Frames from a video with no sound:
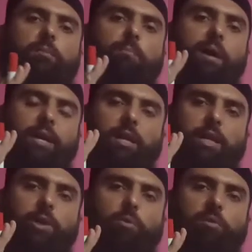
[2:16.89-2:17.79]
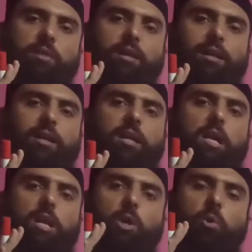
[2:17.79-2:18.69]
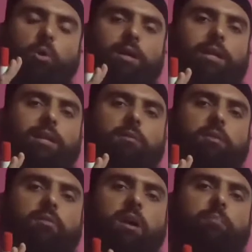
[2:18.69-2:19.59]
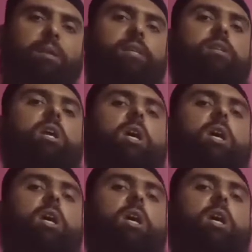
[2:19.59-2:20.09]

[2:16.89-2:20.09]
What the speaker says: for inducing local anesthesia, mean